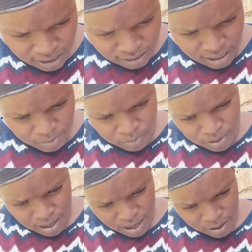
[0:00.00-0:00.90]
last time
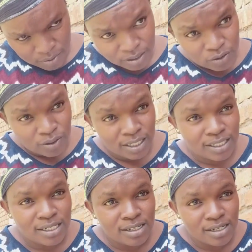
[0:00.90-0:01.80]
I went on a
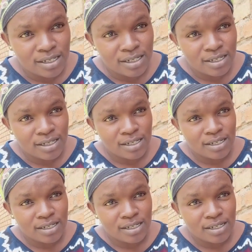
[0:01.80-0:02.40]
date?